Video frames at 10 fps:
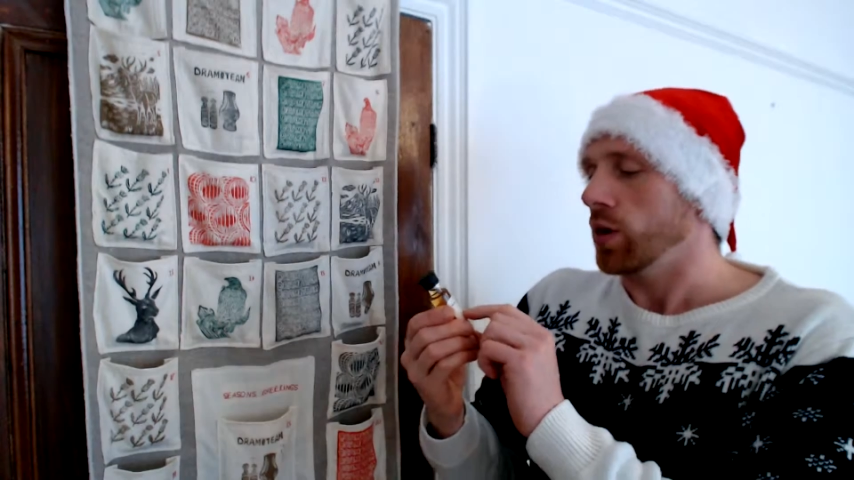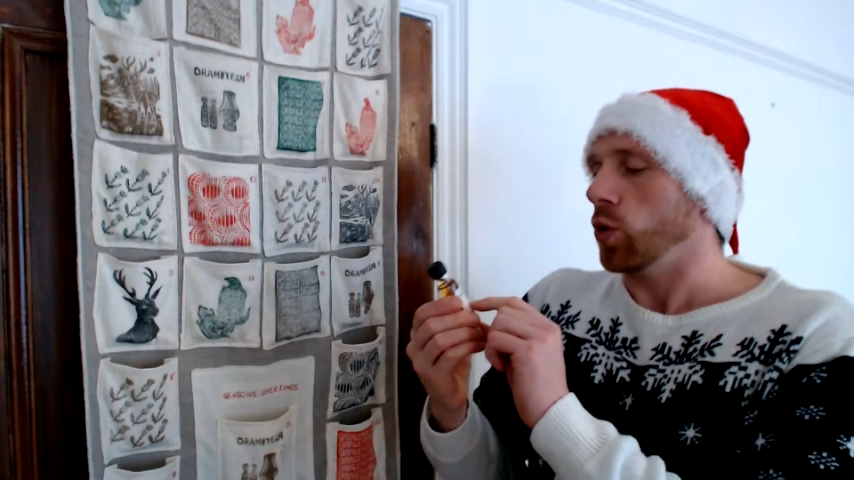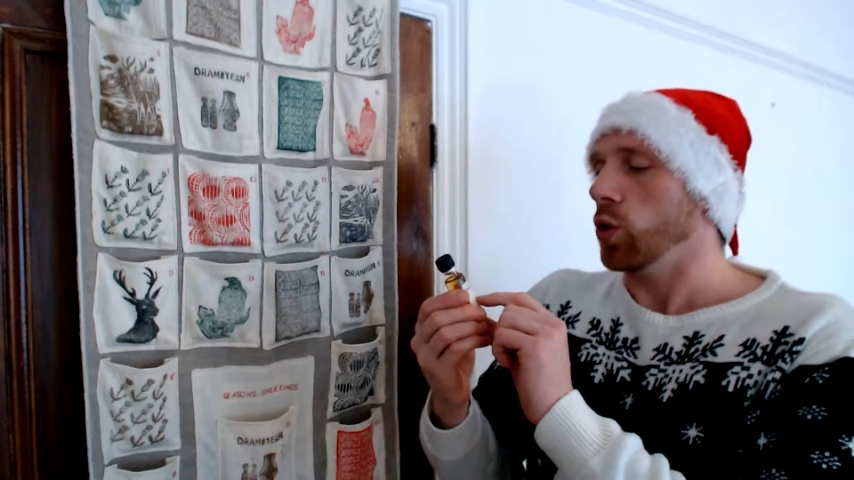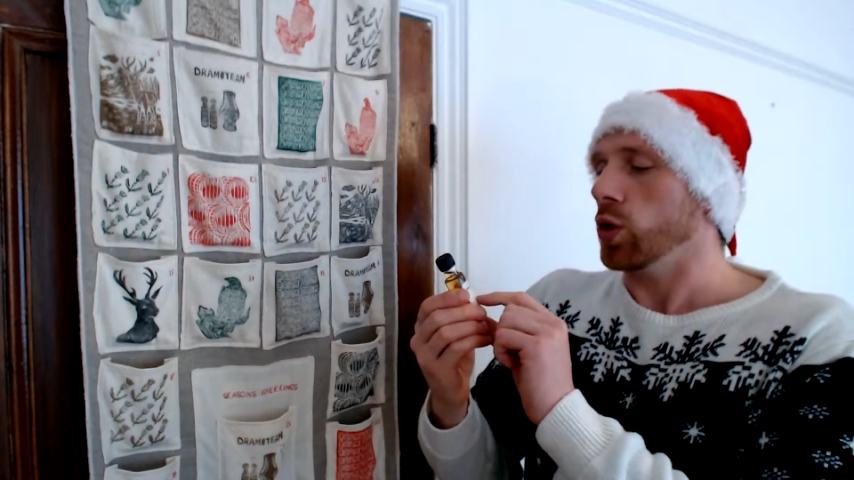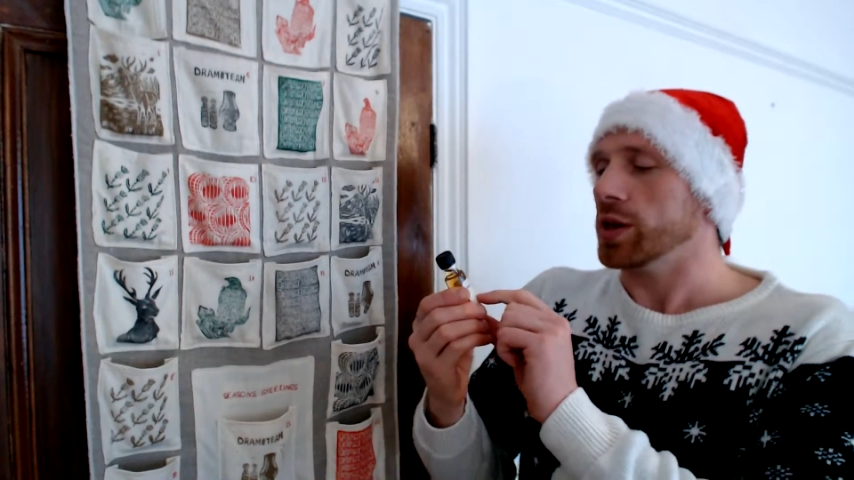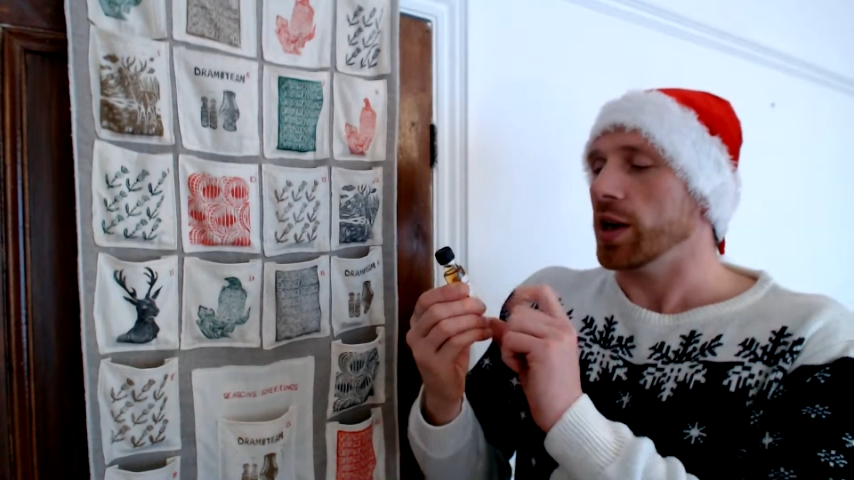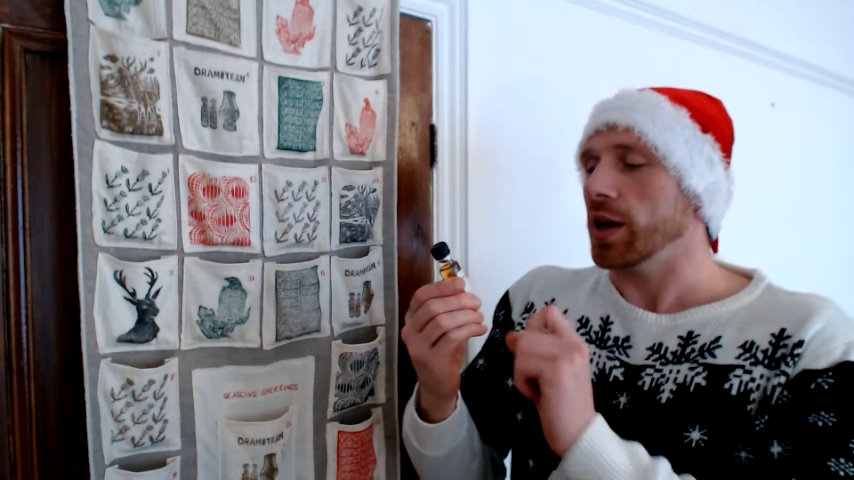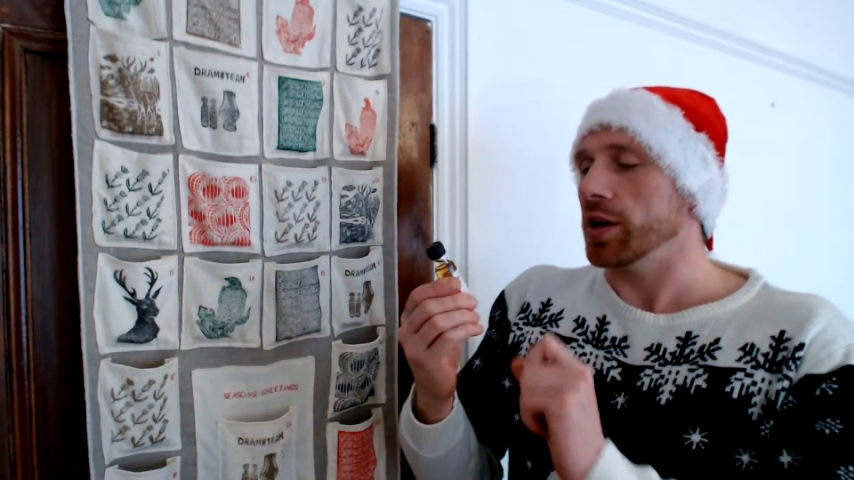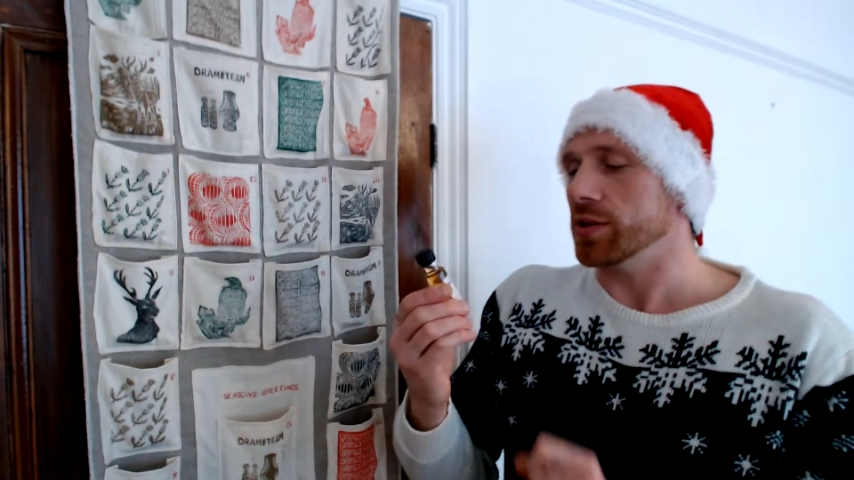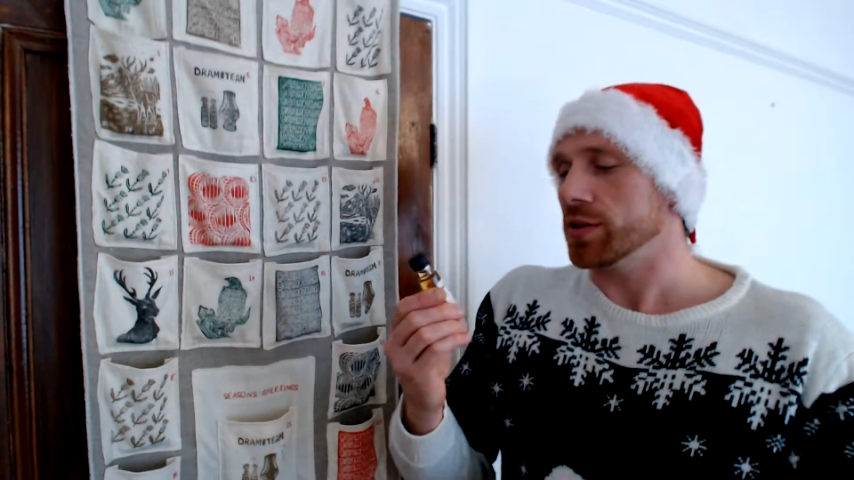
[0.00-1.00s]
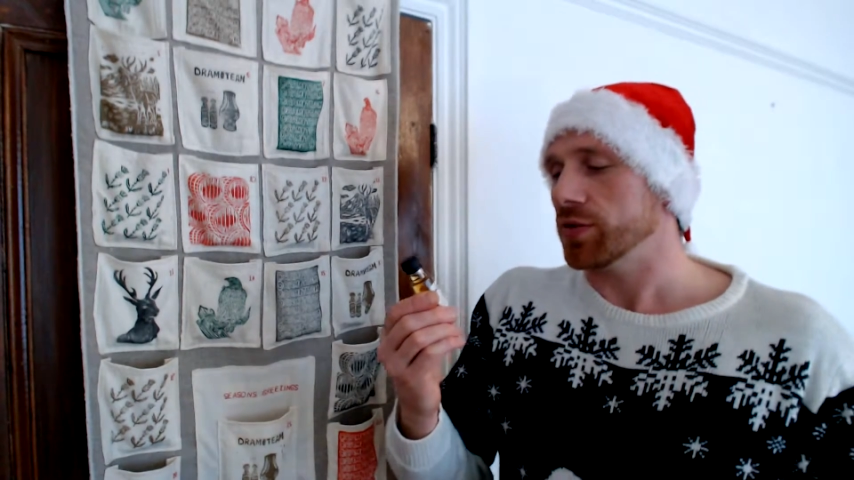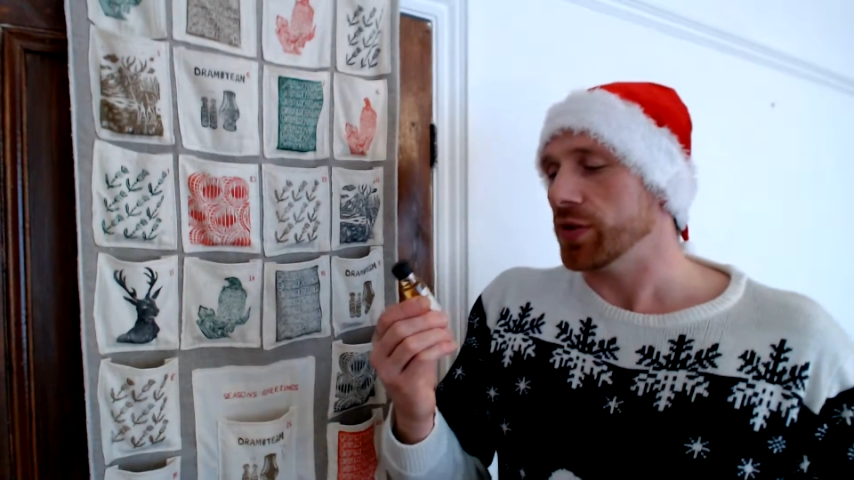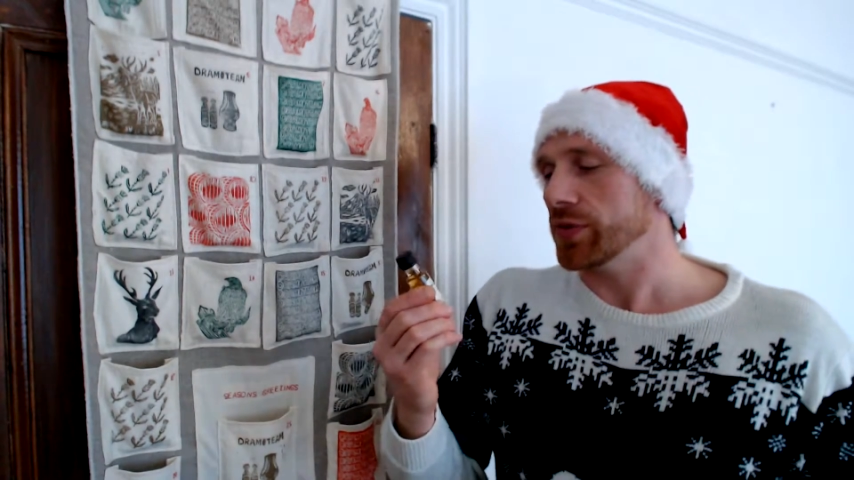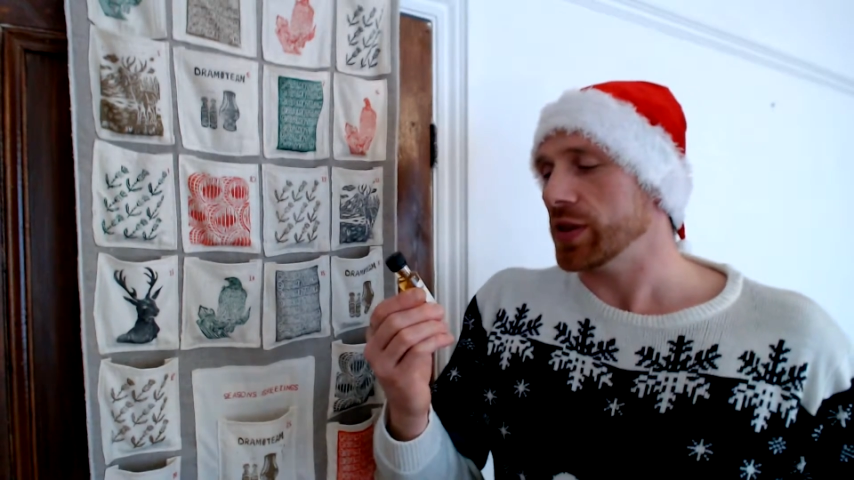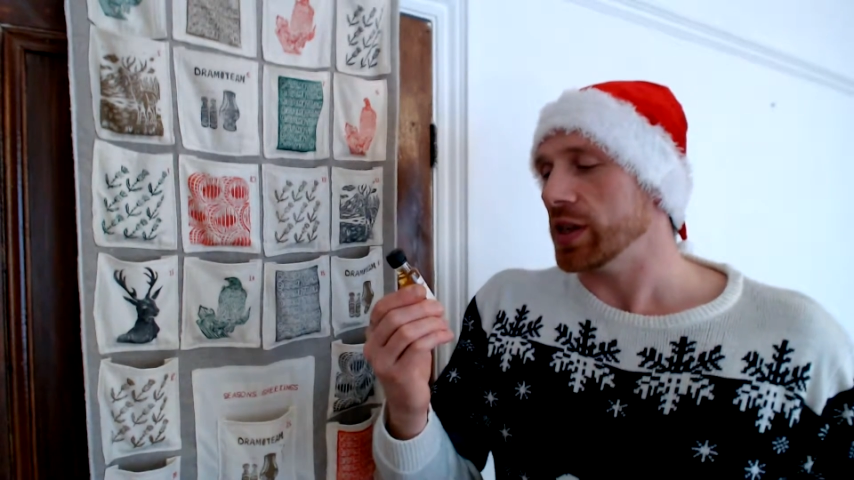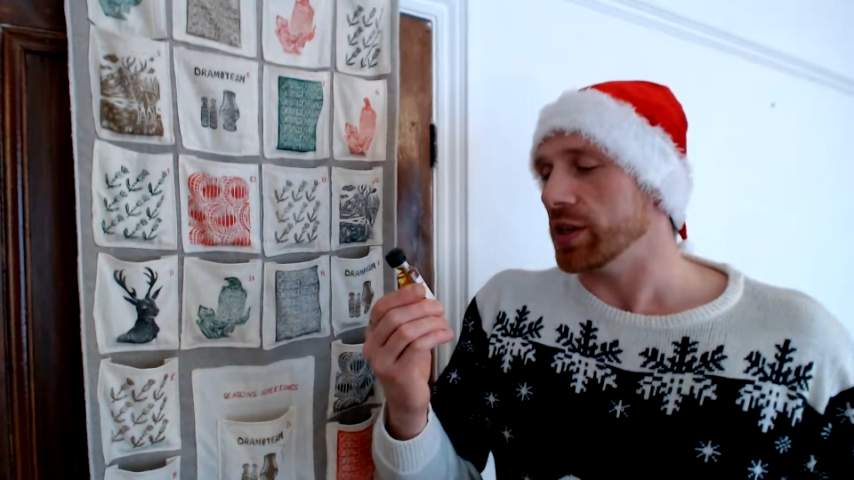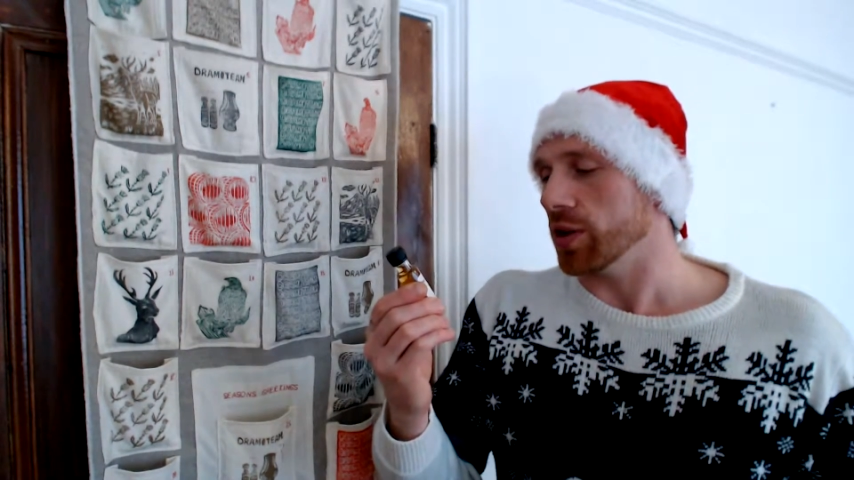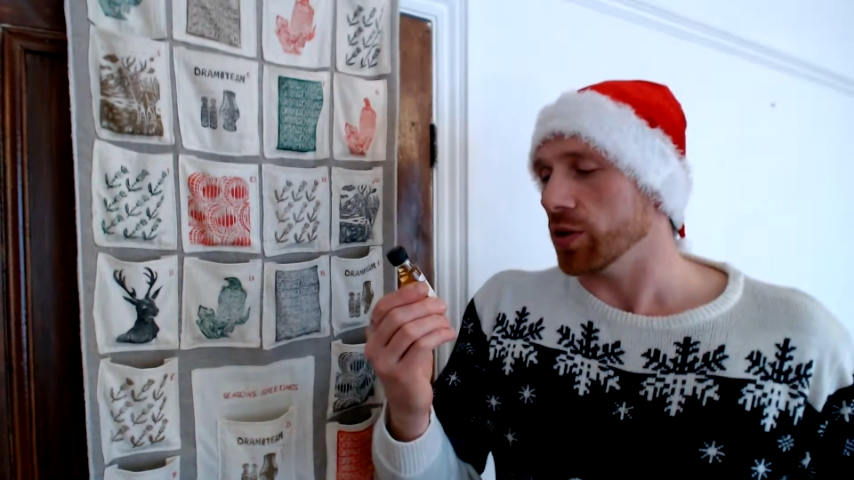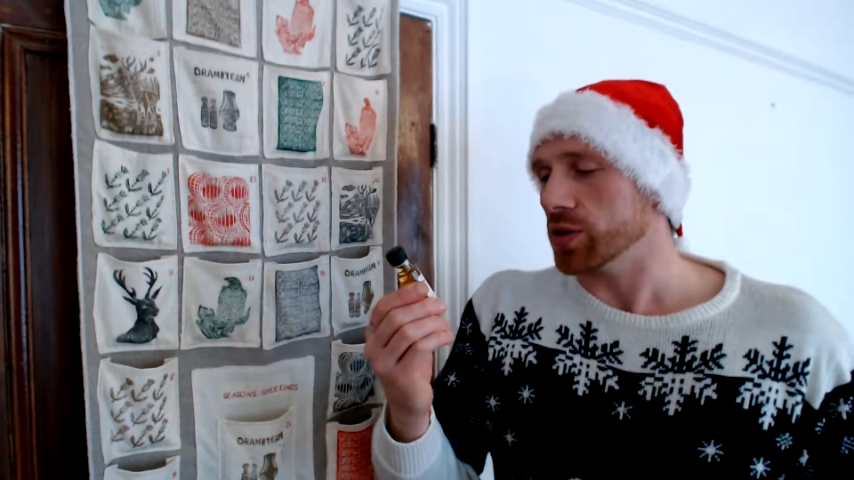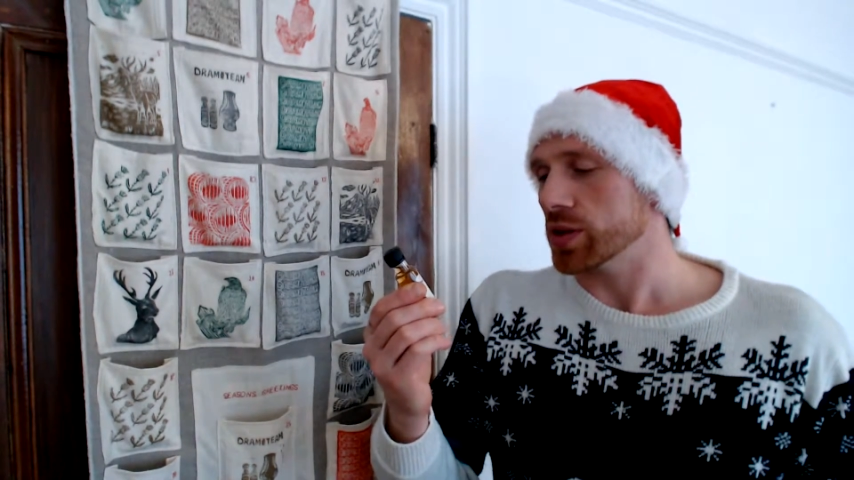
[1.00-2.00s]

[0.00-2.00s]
Orkney Islands 15-year-old